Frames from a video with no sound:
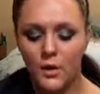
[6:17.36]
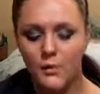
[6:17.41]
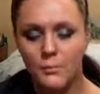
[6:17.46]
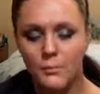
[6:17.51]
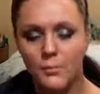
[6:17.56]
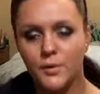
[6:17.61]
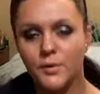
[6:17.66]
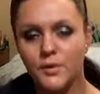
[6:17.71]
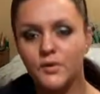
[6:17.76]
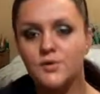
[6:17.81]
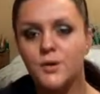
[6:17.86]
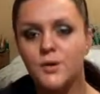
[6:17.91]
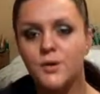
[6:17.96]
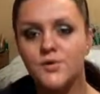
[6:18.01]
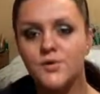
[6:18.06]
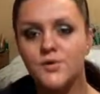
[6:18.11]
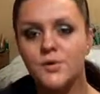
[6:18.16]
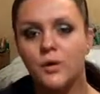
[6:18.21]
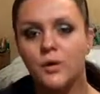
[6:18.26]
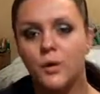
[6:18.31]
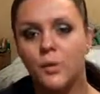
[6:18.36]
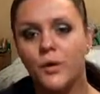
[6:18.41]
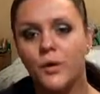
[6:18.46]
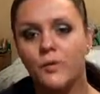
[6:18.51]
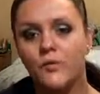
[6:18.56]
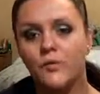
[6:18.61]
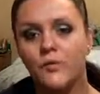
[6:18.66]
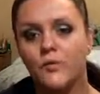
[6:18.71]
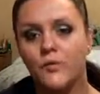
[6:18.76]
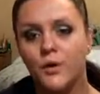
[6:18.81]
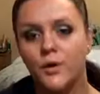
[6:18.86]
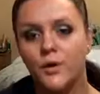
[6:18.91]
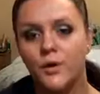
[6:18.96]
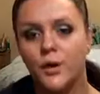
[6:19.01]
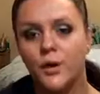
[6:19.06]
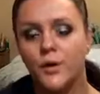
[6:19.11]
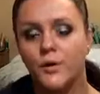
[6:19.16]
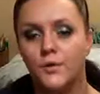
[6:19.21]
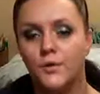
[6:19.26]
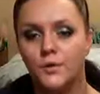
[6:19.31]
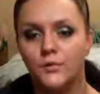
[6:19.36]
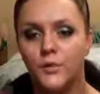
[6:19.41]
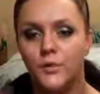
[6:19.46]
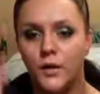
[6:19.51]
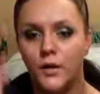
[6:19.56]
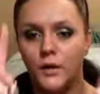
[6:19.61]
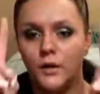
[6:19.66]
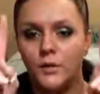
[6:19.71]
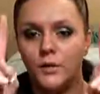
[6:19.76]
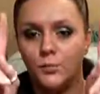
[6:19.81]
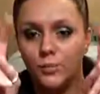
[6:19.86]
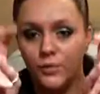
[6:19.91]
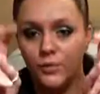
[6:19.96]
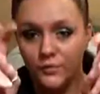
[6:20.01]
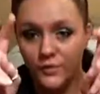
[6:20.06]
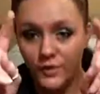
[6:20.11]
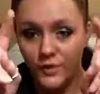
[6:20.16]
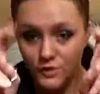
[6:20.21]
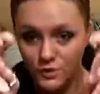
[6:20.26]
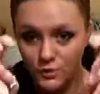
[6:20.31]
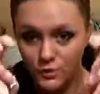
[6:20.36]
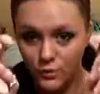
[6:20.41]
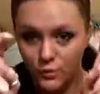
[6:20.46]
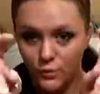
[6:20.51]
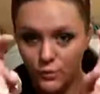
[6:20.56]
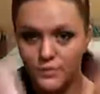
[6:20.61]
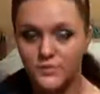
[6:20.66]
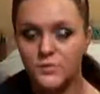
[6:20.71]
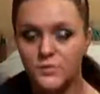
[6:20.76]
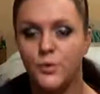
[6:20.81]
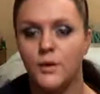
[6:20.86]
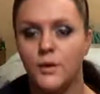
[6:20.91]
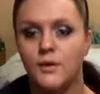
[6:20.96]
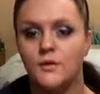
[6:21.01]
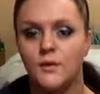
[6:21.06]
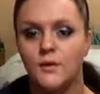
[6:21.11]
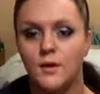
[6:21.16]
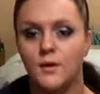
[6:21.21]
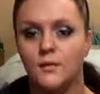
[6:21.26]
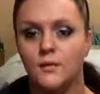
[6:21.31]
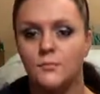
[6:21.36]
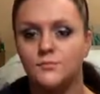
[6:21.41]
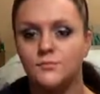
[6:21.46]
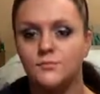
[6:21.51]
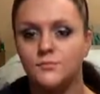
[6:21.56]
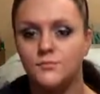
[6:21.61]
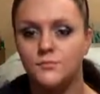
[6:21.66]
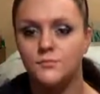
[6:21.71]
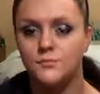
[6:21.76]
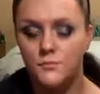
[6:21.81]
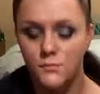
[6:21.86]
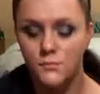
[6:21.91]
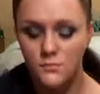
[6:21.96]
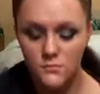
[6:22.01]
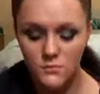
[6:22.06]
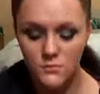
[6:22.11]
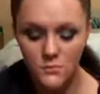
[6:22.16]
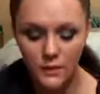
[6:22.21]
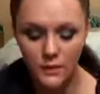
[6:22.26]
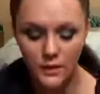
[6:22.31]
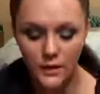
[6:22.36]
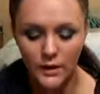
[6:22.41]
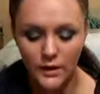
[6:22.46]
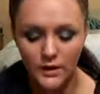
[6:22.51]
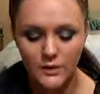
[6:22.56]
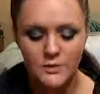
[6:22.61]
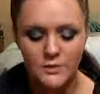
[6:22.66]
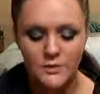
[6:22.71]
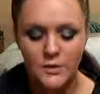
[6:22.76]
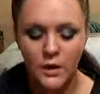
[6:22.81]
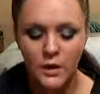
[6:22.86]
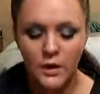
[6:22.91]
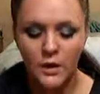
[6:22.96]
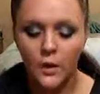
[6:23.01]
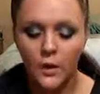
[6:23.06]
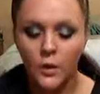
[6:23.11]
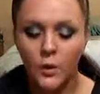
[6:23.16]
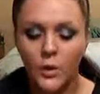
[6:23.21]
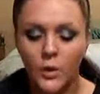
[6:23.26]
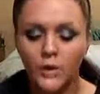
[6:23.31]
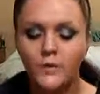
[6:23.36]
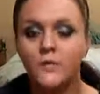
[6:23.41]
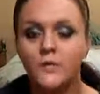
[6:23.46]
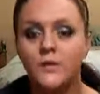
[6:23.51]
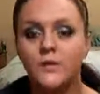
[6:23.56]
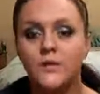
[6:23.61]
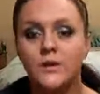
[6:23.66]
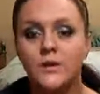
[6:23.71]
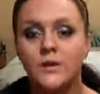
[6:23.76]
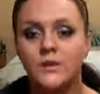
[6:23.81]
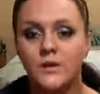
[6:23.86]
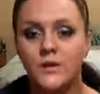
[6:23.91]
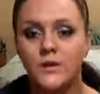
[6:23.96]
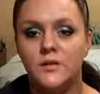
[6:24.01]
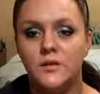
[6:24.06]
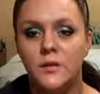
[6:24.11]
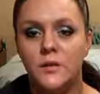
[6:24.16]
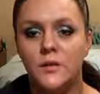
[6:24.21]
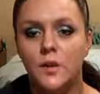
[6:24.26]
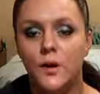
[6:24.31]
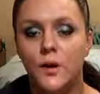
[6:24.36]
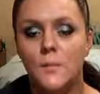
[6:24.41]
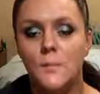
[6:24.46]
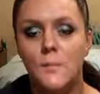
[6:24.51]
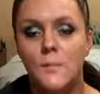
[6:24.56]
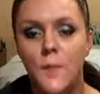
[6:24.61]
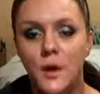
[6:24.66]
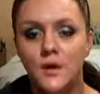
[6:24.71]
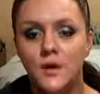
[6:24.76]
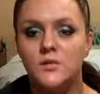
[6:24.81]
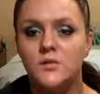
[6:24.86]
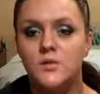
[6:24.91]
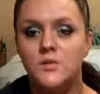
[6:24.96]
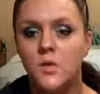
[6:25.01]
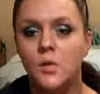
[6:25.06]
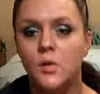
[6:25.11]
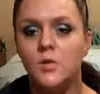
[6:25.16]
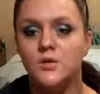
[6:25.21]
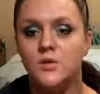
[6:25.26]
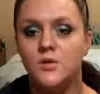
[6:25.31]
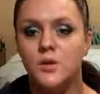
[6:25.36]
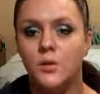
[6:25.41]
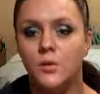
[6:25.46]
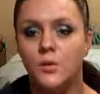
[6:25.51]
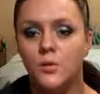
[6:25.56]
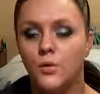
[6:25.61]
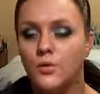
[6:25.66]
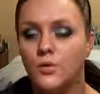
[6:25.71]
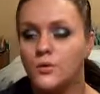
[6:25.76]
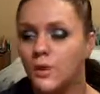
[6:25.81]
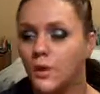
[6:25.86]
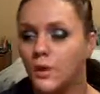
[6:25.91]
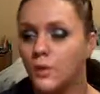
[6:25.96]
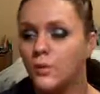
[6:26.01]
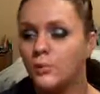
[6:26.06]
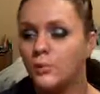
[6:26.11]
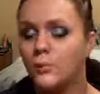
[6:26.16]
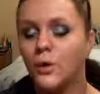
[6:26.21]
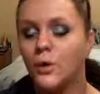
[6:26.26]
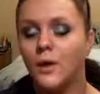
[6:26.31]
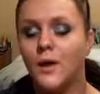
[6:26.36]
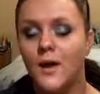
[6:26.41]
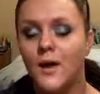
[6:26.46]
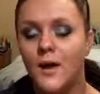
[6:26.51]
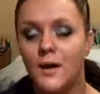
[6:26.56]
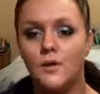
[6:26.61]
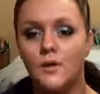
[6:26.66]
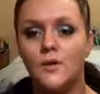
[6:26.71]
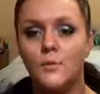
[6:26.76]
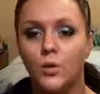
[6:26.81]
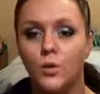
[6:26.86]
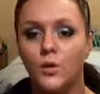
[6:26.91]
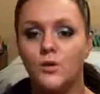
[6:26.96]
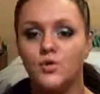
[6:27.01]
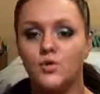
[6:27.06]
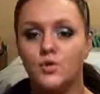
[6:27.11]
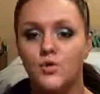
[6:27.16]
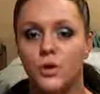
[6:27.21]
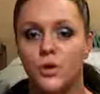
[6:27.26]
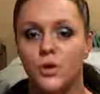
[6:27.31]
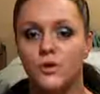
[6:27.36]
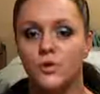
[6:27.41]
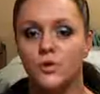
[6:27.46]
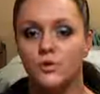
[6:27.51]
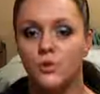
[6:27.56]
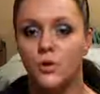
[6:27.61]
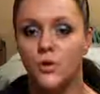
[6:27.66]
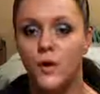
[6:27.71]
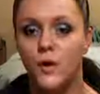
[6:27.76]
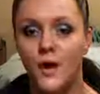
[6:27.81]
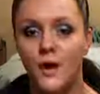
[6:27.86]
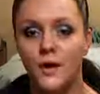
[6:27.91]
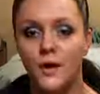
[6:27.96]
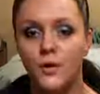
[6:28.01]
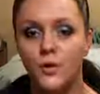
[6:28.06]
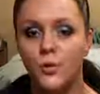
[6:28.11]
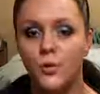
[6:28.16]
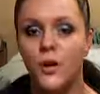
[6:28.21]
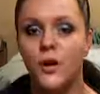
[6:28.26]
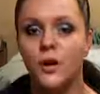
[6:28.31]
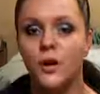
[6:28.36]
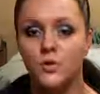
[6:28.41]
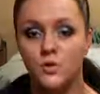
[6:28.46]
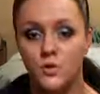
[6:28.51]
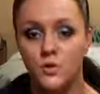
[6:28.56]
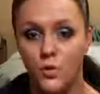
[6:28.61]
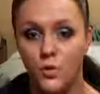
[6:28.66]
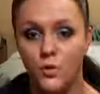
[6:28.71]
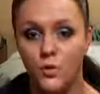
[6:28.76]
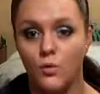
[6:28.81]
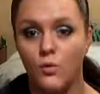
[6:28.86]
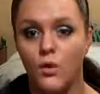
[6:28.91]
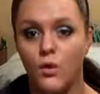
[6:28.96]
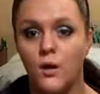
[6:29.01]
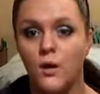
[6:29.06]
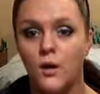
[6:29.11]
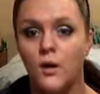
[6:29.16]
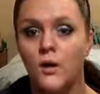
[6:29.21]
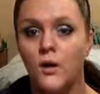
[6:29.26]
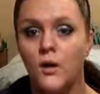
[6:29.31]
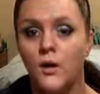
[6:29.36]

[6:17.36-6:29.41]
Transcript: because last year I went for kind of a professional spray tan, and one of the things they said that I must not do, don't put any moisturiser on anywhere at all.